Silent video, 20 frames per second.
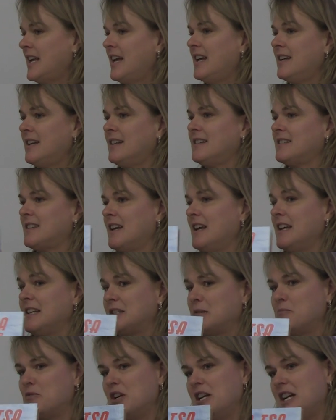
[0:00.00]
and it's, a,
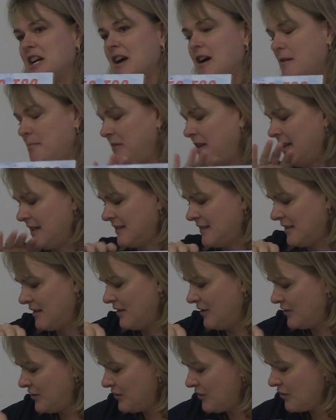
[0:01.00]
it's a pretty complex
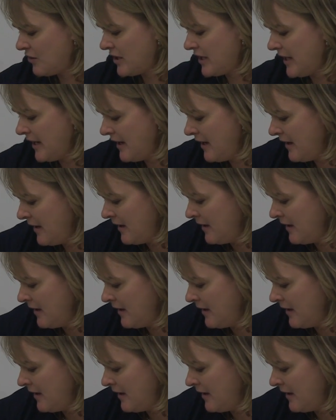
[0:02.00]
little story.